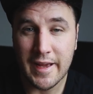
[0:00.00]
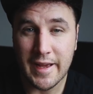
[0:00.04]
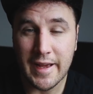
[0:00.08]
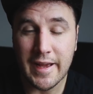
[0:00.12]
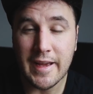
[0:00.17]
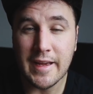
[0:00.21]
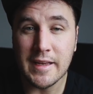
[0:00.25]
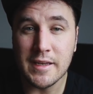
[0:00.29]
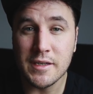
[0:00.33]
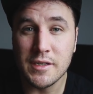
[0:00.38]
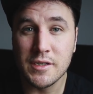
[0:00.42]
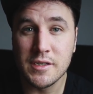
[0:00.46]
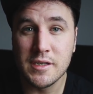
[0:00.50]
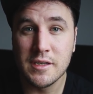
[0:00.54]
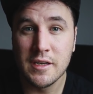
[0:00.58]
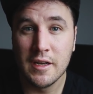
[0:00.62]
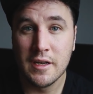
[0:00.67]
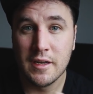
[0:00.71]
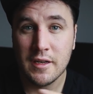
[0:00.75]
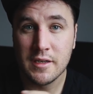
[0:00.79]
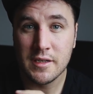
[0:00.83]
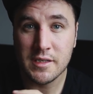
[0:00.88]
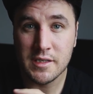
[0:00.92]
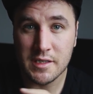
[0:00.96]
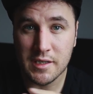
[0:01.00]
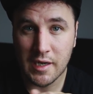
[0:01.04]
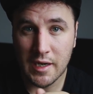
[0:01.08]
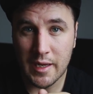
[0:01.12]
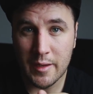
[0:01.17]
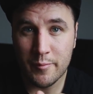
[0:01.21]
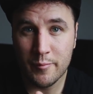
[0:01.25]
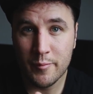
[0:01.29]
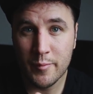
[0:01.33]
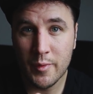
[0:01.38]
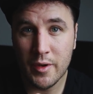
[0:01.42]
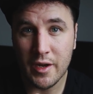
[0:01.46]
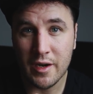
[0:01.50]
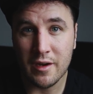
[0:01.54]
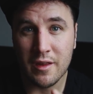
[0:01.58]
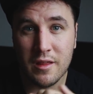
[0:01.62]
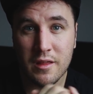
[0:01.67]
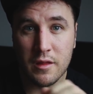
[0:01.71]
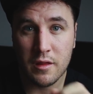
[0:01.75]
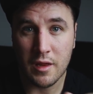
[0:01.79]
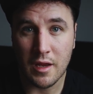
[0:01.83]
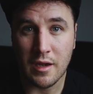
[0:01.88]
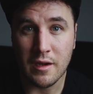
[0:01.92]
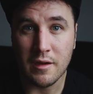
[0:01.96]
is slim and
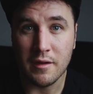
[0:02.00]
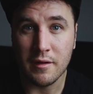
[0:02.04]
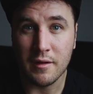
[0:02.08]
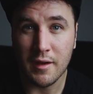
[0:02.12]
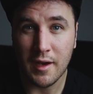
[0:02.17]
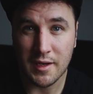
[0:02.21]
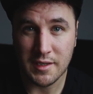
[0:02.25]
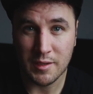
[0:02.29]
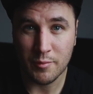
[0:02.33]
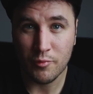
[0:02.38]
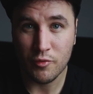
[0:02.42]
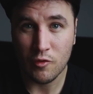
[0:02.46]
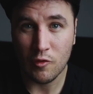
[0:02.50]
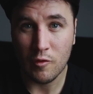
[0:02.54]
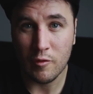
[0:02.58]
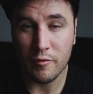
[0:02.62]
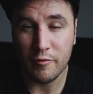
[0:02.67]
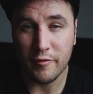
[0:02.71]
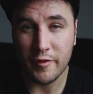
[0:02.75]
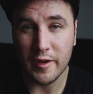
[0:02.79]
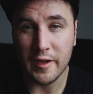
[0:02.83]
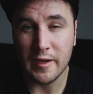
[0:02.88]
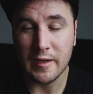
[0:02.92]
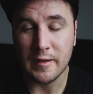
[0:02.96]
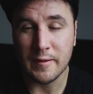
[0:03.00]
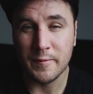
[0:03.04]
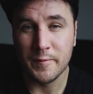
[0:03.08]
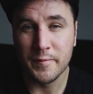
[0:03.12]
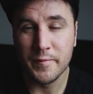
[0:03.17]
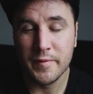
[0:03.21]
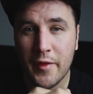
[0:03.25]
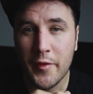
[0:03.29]
thin as a profile.